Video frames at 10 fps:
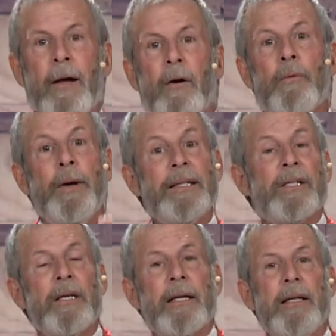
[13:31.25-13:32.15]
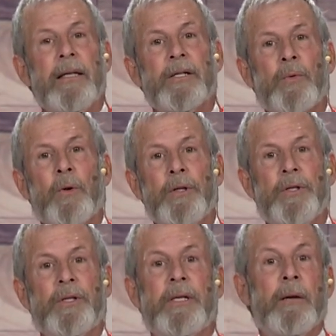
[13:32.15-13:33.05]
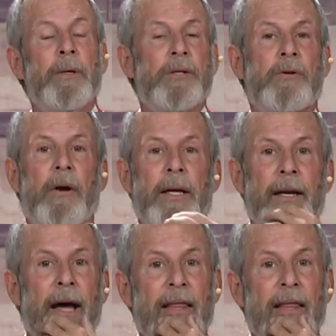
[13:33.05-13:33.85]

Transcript: Recently, this was demonstrated,